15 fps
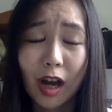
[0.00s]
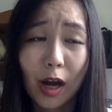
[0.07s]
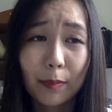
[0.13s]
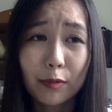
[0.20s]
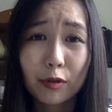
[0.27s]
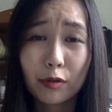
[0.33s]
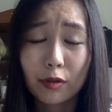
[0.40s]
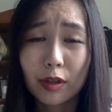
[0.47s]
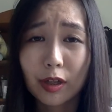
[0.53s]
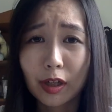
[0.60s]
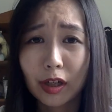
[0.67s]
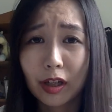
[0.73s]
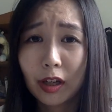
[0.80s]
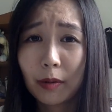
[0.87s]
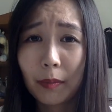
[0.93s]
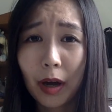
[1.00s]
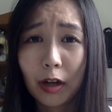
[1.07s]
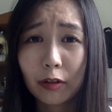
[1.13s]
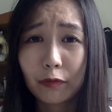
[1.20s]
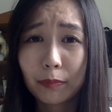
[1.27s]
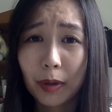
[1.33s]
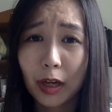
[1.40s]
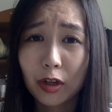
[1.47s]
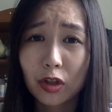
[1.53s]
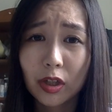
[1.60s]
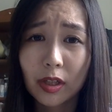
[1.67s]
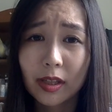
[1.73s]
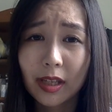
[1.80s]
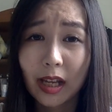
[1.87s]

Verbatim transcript: up to the amount of pages